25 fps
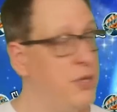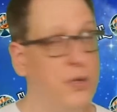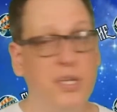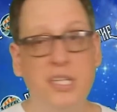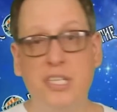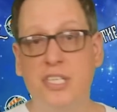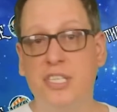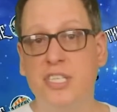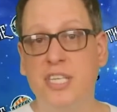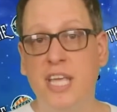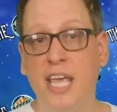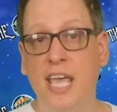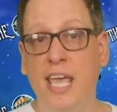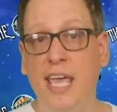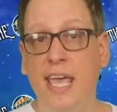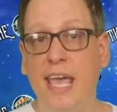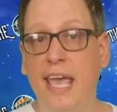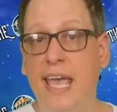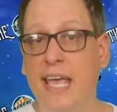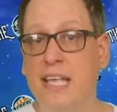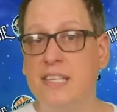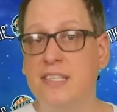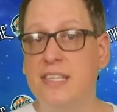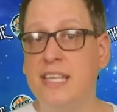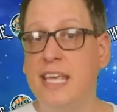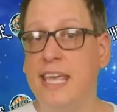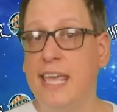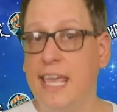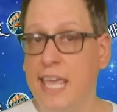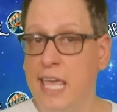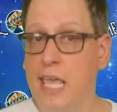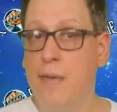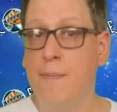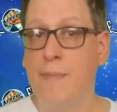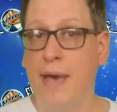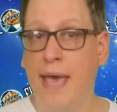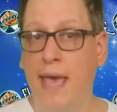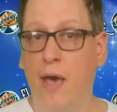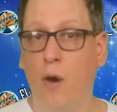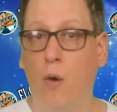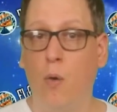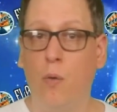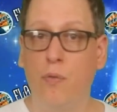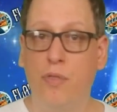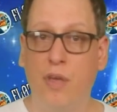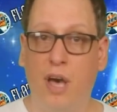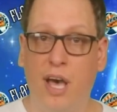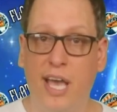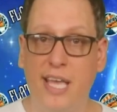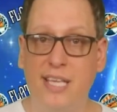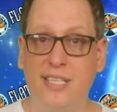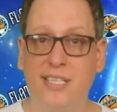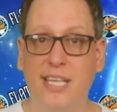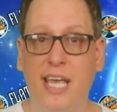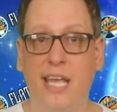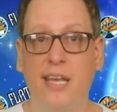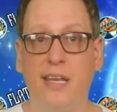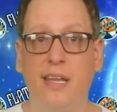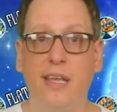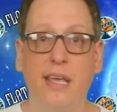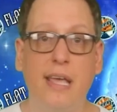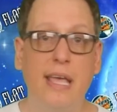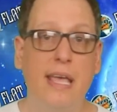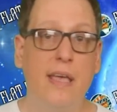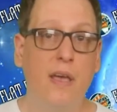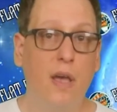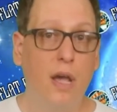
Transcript: as you can see, is the email that I sent,